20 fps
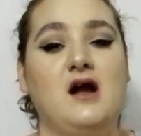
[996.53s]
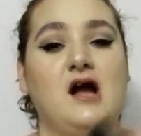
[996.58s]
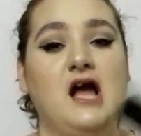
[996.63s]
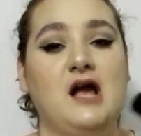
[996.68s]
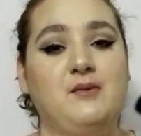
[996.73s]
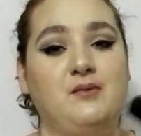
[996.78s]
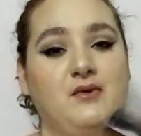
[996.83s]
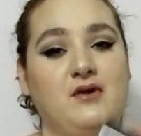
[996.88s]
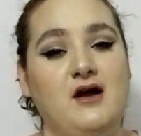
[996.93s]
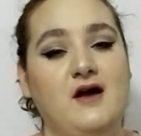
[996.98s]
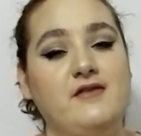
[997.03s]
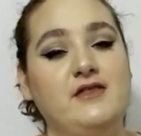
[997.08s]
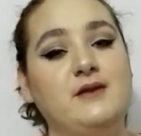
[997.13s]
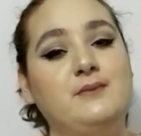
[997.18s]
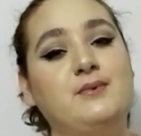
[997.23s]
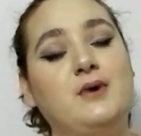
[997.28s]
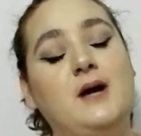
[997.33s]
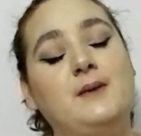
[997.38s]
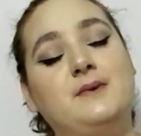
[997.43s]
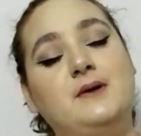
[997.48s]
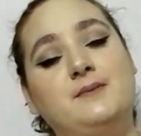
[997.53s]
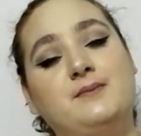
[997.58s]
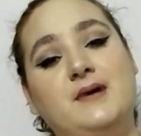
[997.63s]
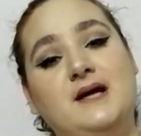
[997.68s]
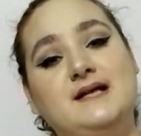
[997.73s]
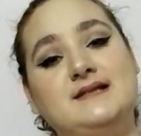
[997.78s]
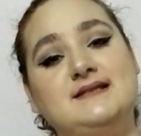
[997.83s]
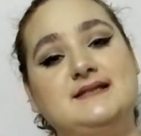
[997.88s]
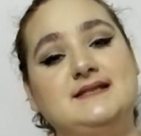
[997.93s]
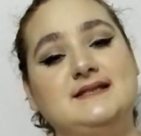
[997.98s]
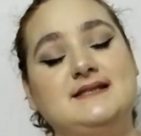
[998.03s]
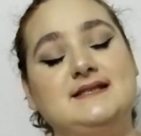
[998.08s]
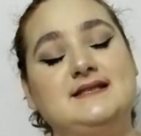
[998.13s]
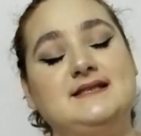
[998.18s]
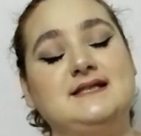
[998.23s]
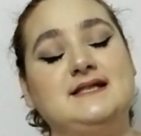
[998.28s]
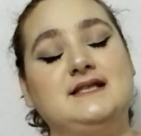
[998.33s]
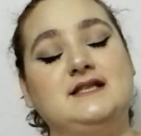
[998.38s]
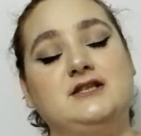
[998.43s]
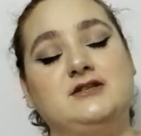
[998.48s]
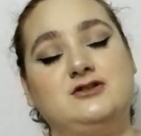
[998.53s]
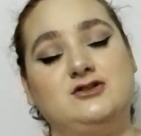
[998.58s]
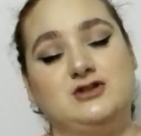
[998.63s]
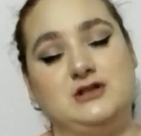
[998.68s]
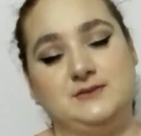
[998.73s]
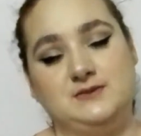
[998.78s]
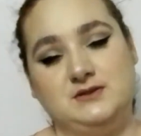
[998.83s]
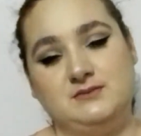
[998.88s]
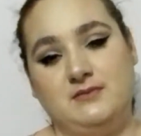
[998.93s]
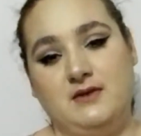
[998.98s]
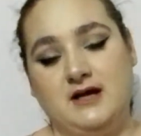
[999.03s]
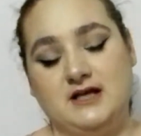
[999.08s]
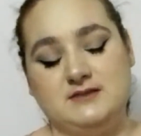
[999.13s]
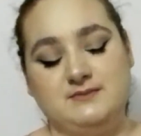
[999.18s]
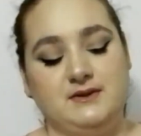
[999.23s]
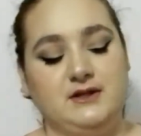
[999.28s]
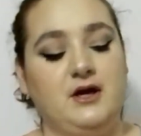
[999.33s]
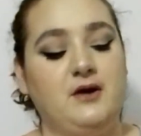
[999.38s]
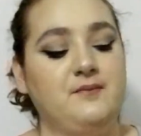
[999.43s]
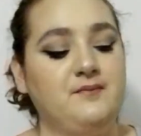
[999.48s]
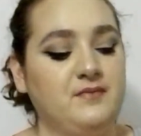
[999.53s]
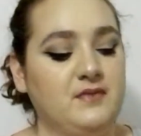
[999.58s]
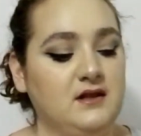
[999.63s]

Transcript: I will have the proper prices listed in the description box below.